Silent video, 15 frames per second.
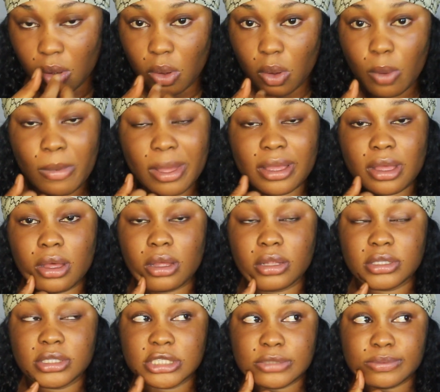Oh my
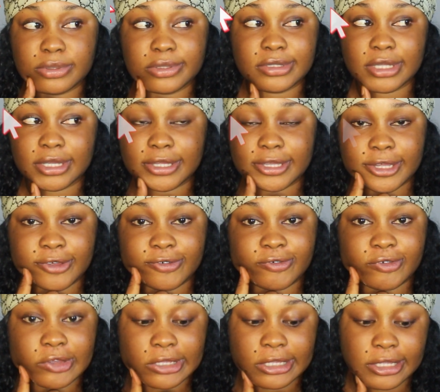god, this smells like
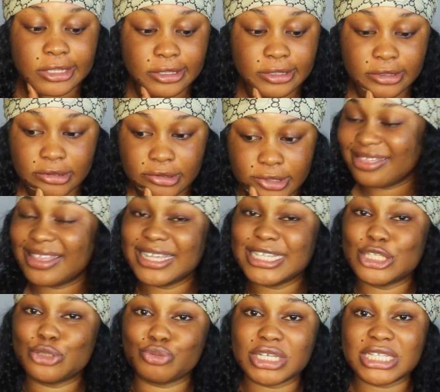heaven.
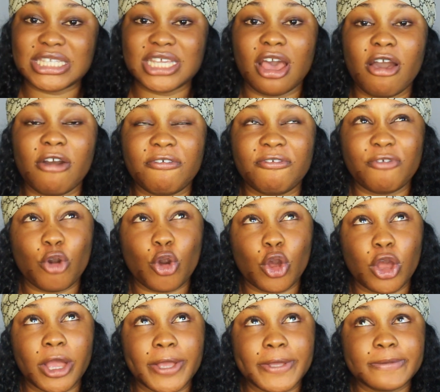This retail
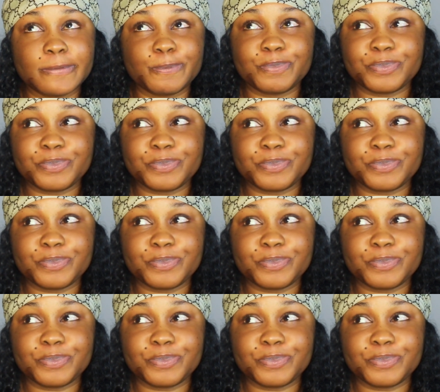for how